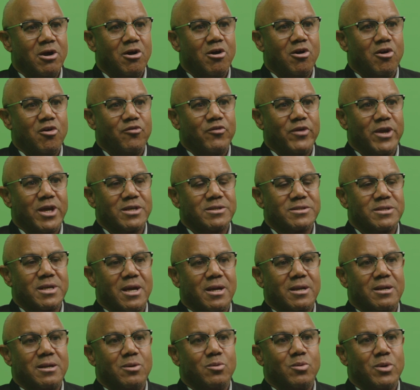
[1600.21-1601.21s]
of
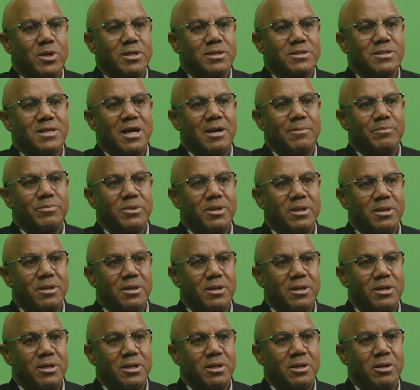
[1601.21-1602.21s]
exactly what is happening
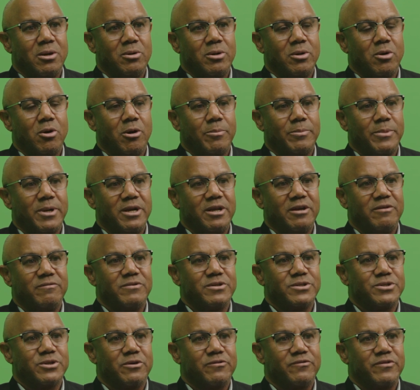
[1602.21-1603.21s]
in the upper
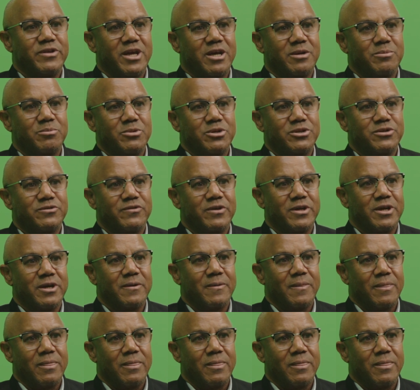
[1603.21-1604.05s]
levels of the atmosphere.